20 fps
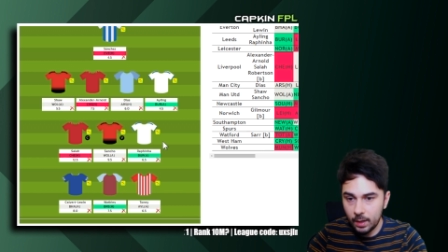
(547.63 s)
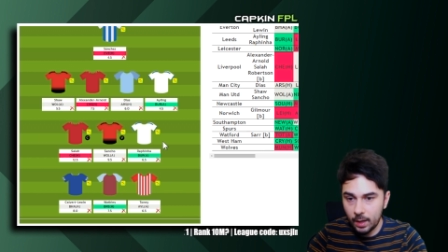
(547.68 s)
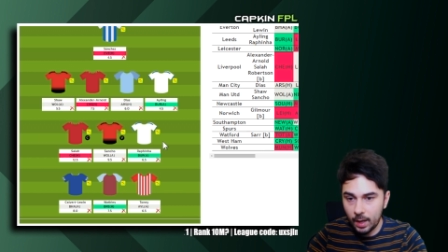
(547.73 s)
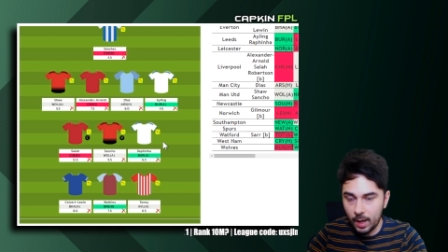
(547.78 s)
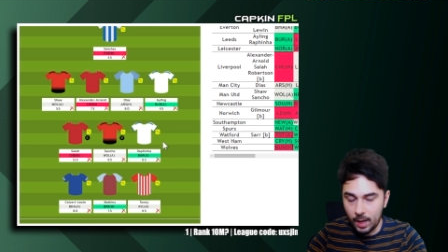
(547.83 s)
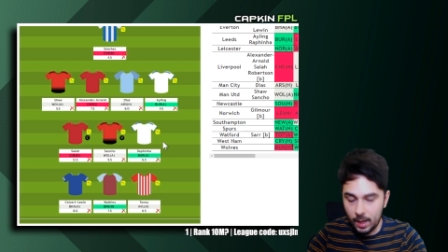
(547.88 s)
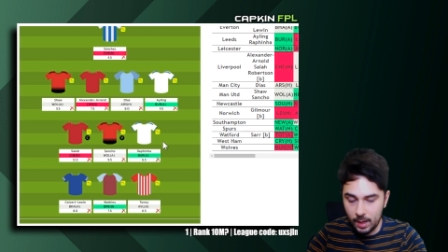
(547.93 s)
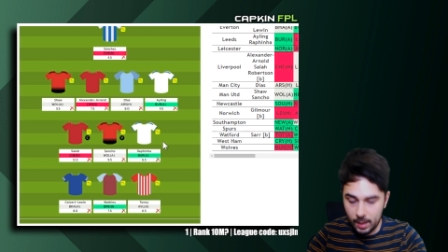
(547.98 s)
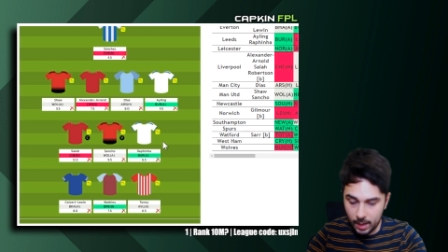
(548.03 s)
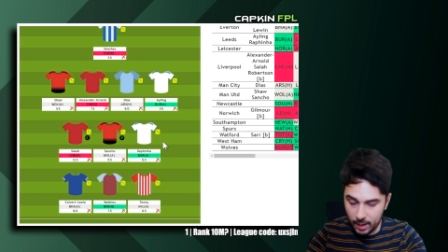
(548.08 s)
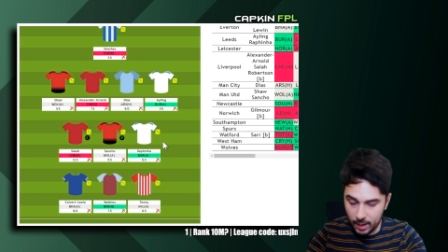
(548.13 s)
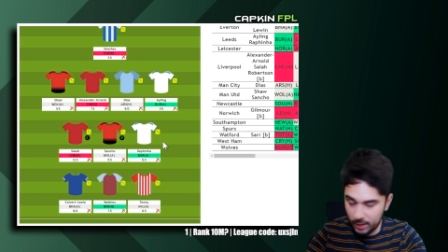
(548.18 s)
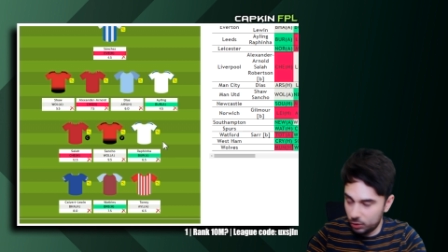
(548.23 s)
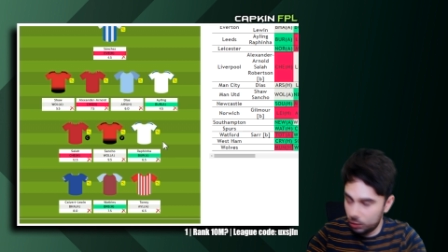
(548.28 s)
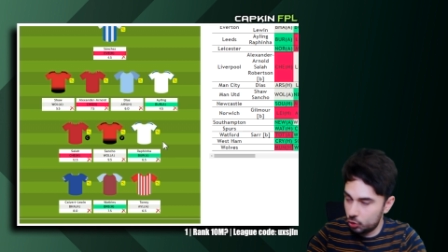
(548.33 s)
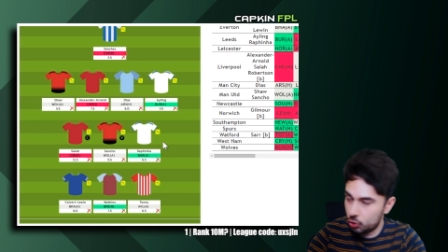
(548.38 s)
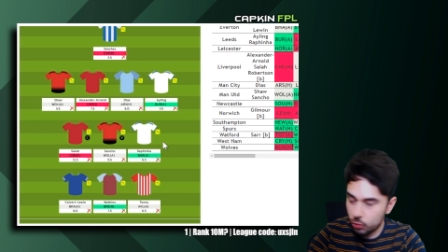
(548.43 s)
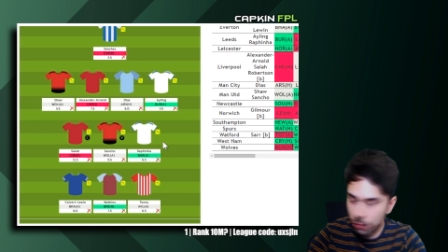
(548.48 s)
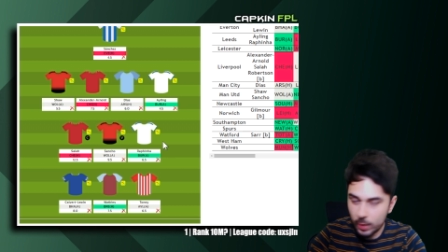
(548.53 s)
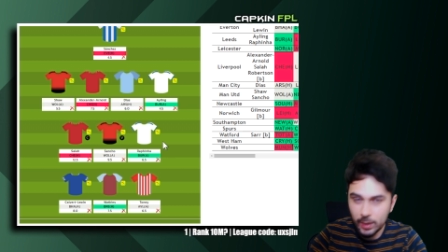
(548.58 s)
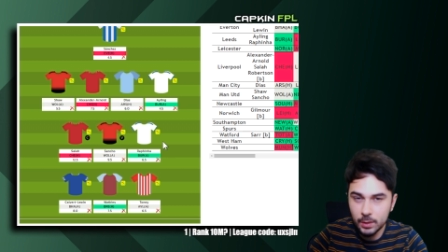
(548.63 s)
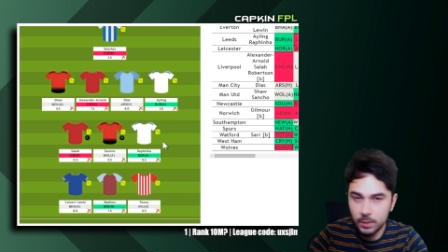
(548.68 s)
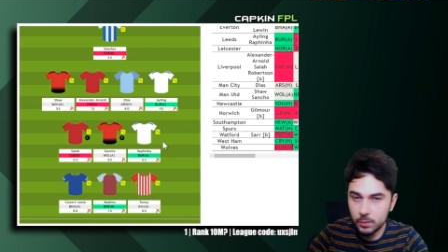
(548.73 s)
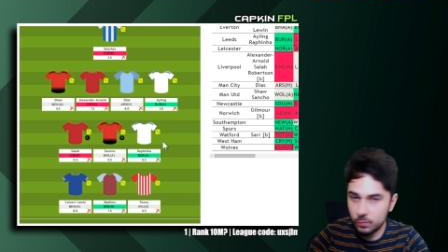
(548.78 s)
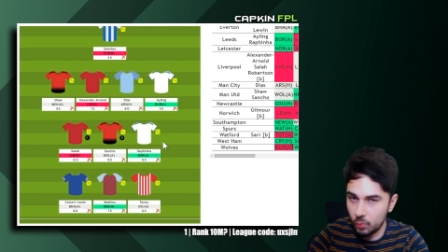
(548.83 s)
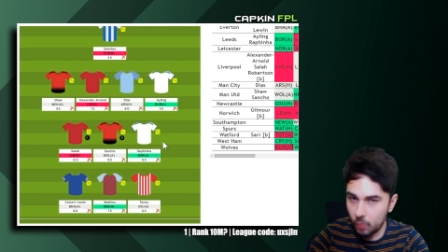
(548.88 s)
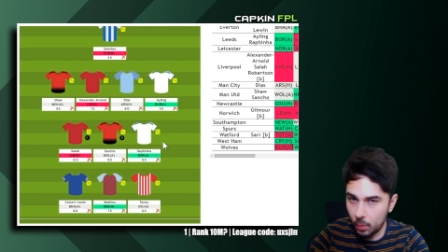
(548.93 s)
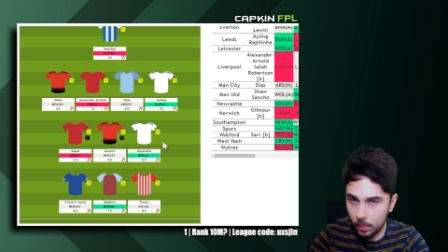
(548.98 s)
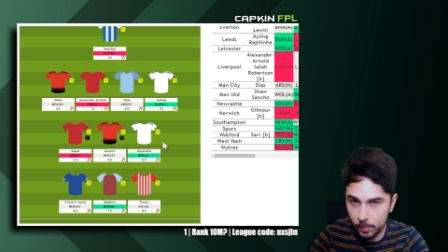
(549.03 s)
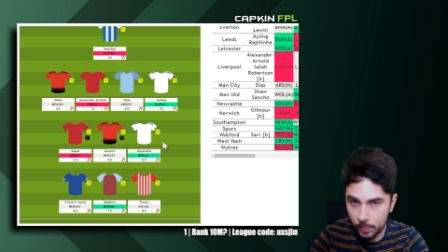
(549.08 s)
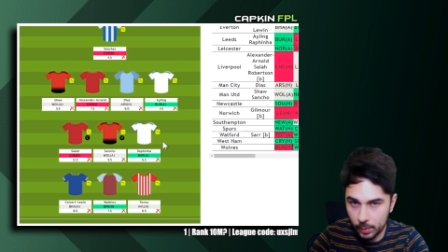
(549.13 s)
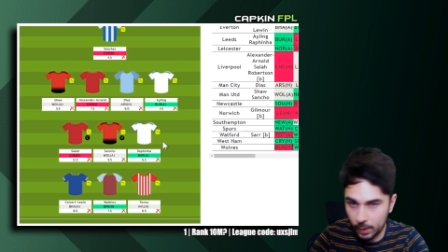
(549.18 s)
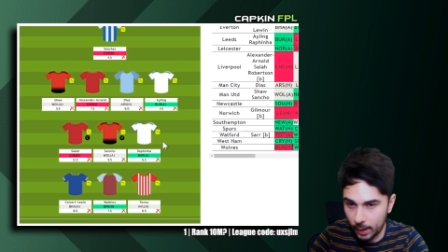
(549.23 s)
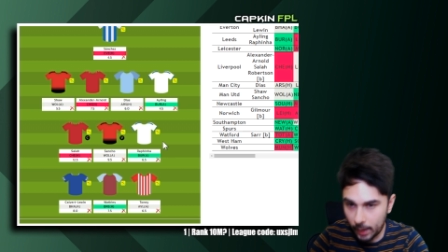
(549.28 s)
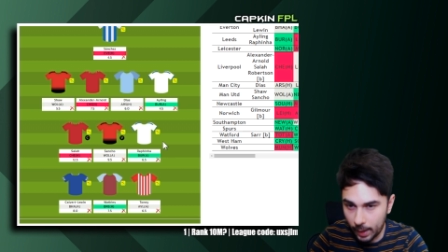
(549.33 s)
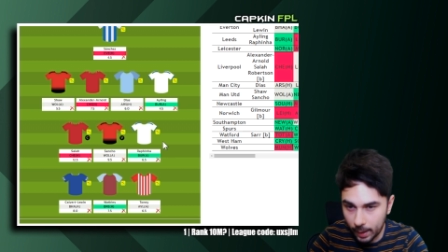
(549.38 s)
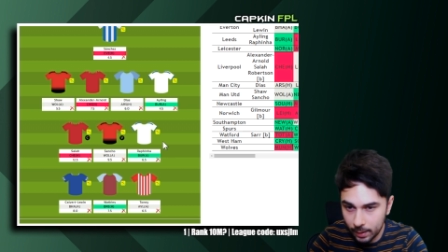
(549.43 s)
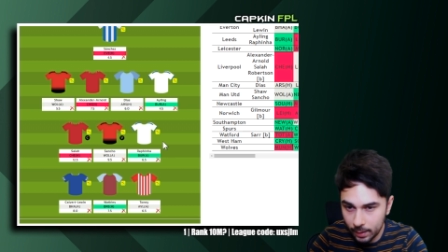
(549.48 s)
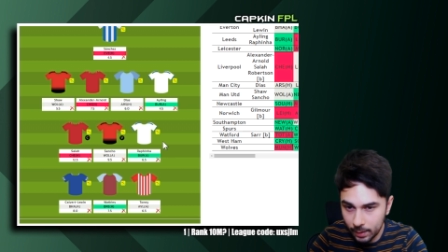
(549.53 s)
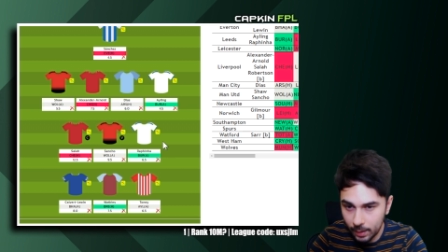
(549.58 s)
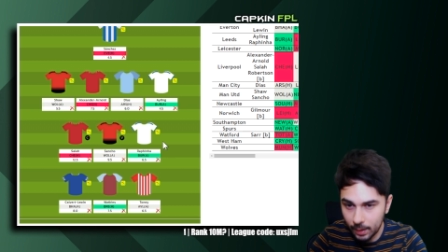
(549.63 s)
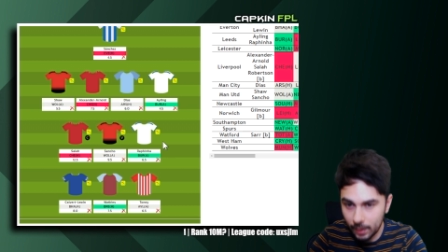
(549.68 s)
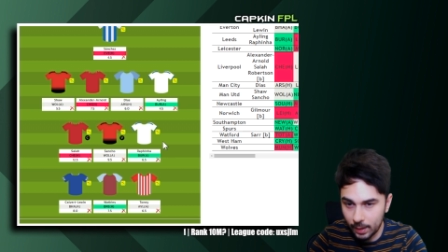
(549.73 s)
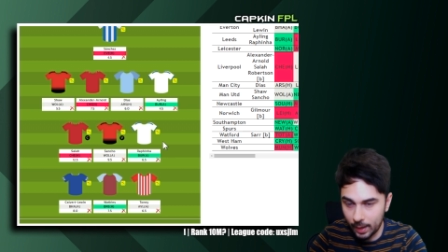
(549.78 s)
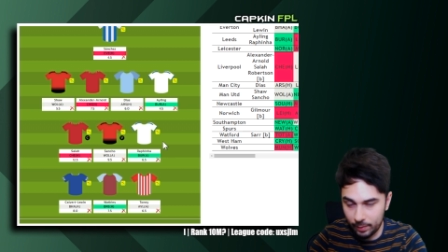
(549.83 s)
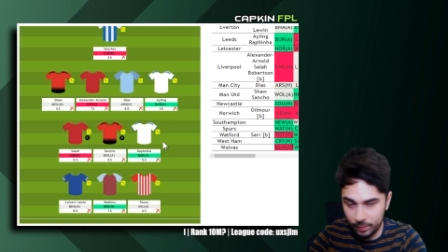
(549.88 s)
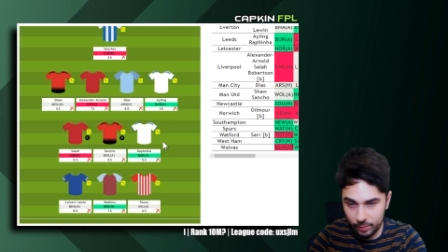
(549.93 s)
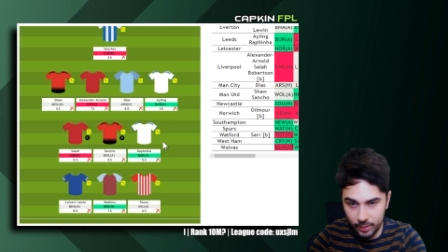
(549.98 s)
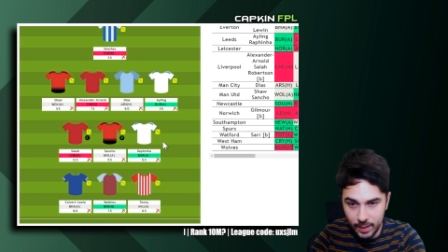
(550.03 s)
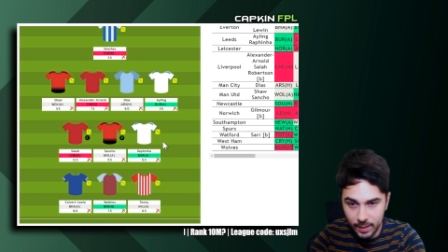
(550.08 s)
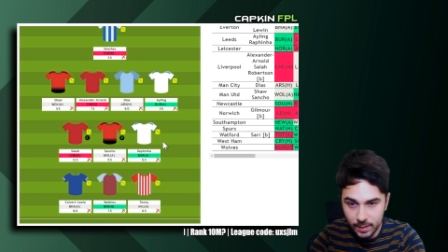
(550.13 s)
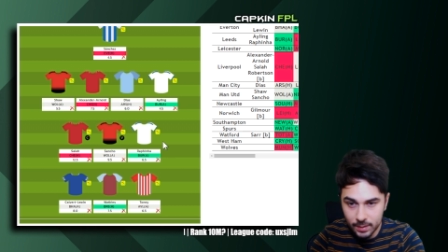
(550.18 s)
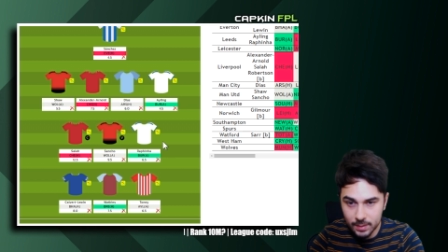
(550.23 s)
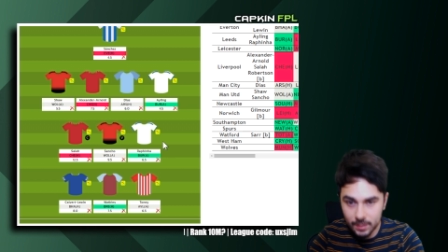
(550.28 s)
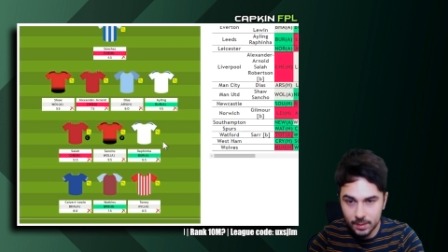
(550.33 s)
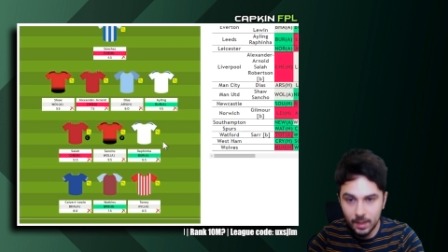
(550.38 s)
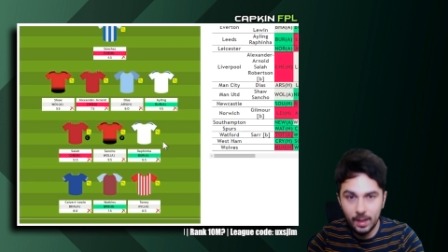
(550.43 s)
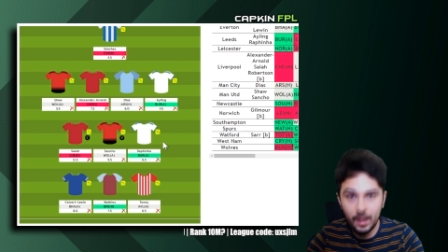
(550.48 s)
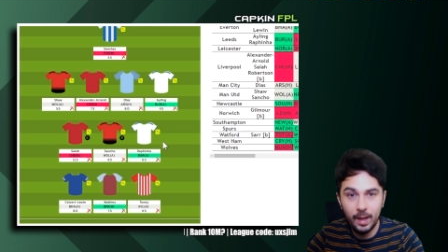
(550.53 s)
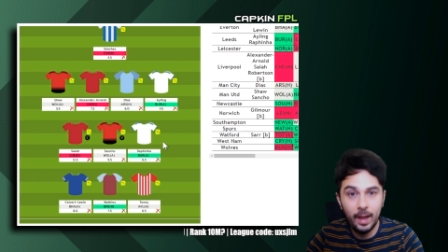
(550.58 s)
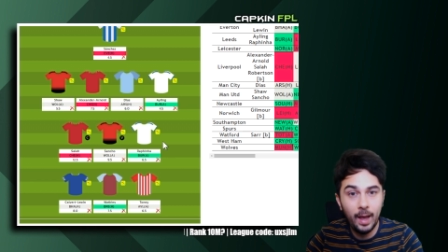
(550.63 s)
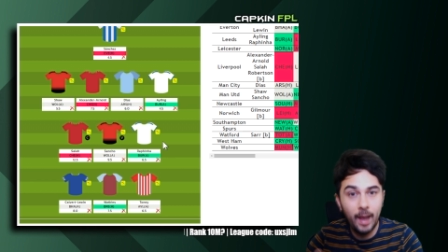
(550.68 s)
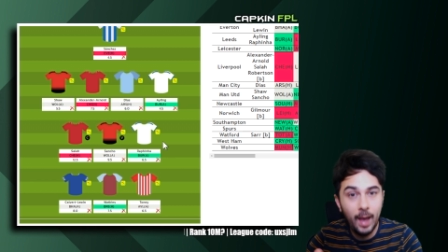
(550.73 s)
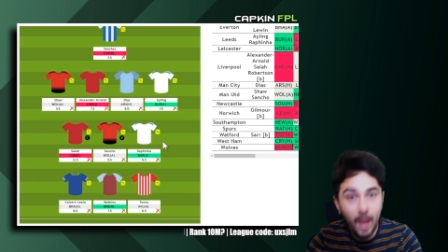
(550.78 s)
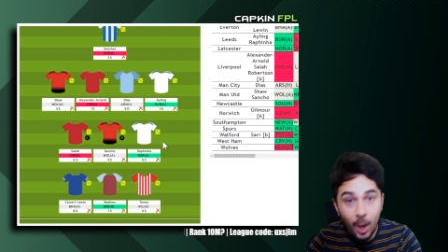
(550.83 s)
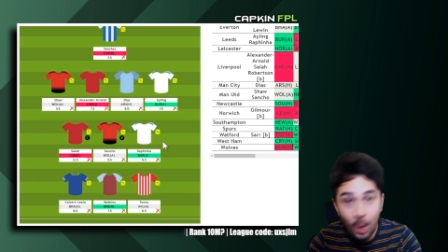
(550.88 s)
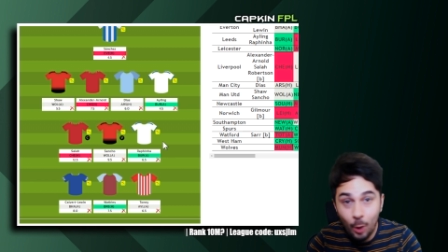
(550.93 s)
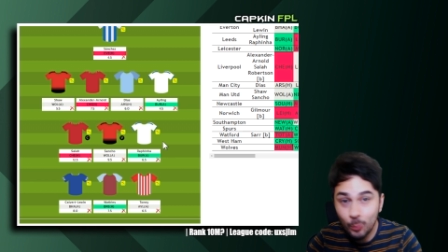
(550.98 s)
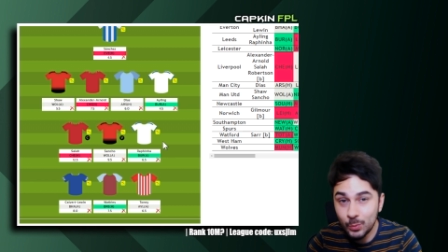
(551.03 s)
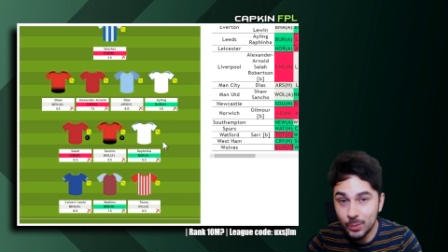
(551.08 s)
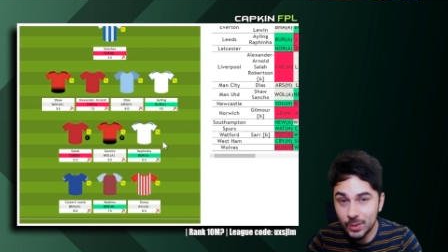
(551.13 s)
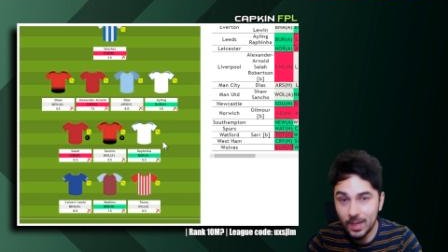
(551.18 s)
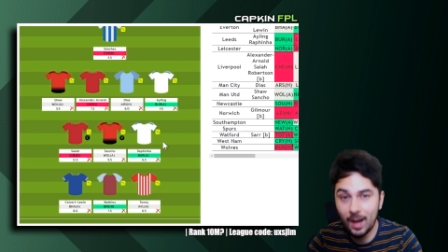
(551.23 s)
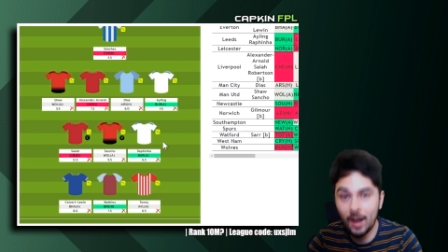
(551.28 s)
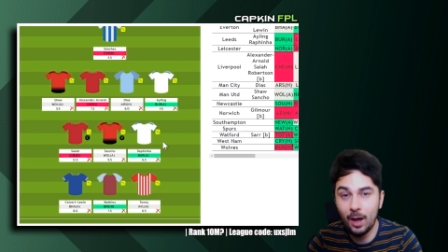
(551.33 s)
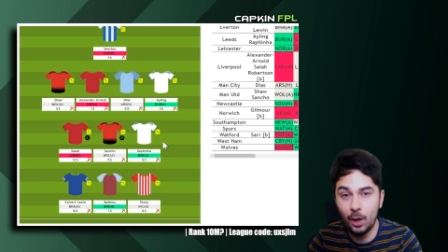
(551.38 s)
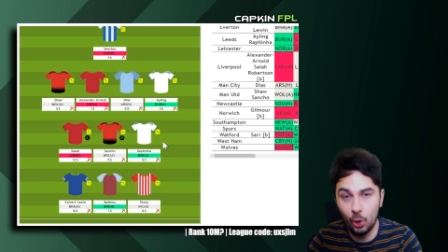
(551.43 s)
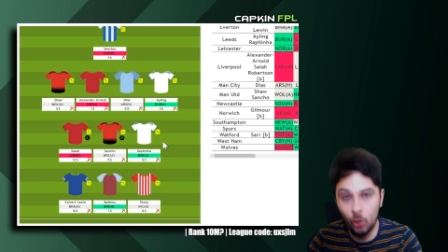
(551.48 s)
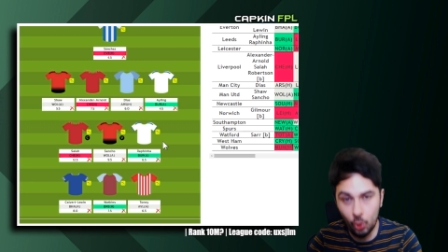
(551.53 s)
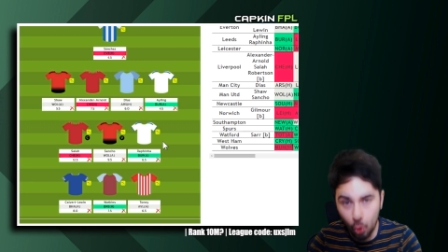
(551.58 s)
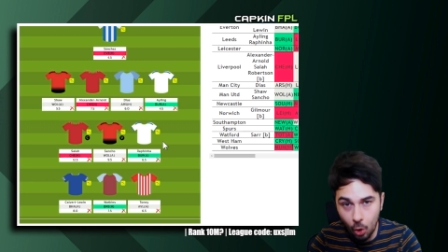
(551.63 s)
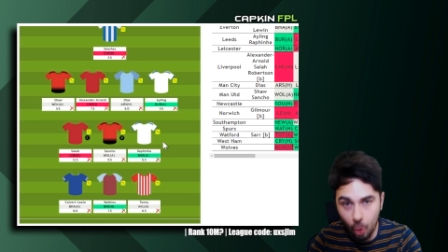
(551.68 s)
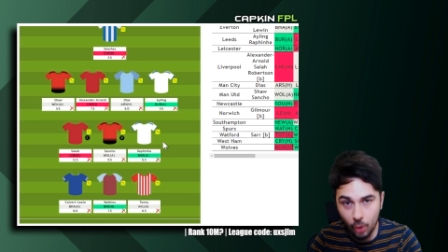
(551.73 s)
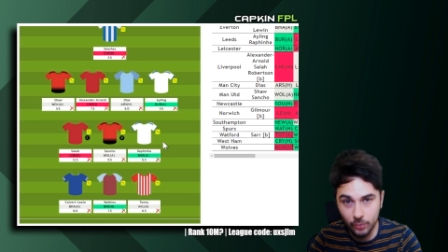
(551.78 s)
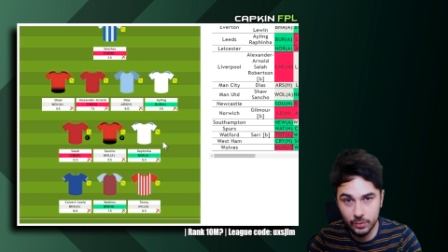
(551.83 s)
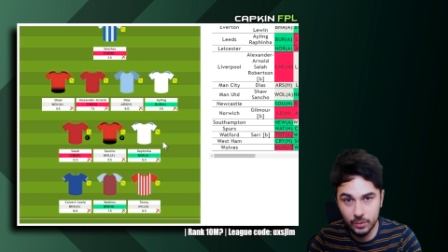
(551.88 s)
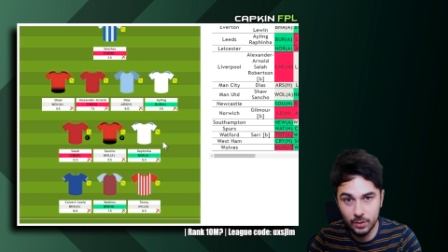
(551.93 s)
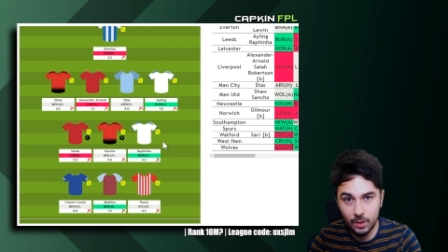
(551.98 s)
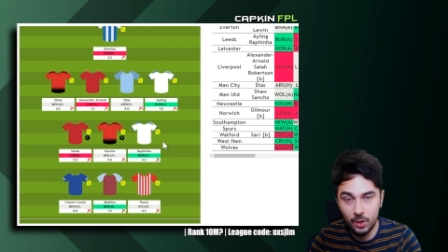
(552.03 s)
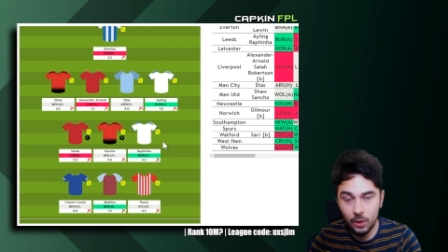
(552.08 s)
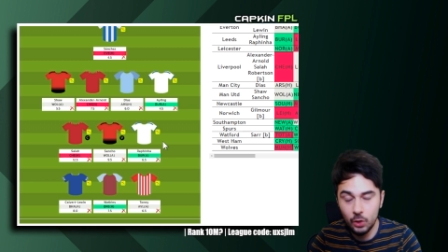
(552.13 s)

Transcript: a, a transfer plan like this helps out a lot.